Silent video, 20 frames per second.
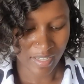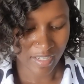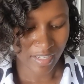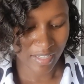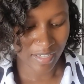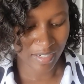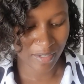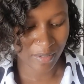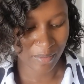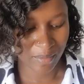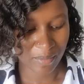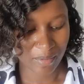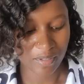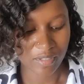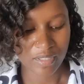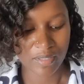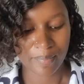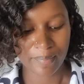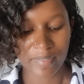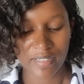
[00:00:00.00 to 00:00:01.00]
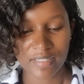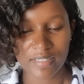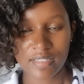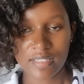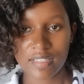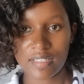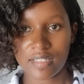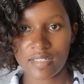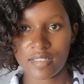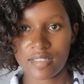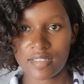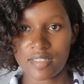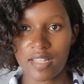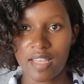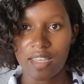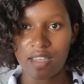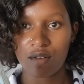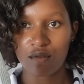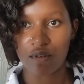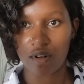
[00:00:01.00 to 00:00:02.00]
Anywho, got milk.
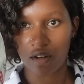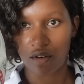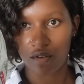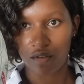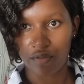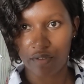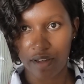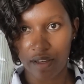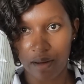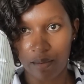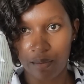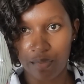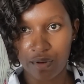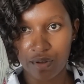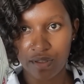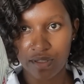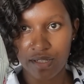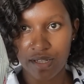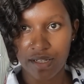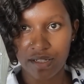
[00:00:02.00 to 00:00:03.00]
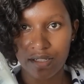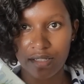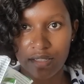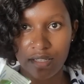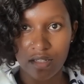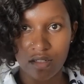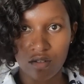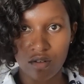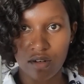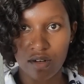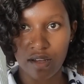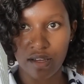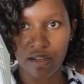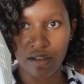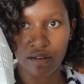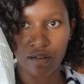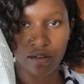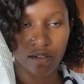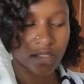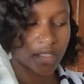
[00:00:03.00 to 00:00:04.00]
Side now, fire brookside, that's what I
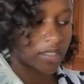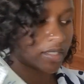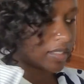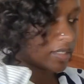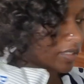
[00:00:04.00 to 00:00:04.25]
got.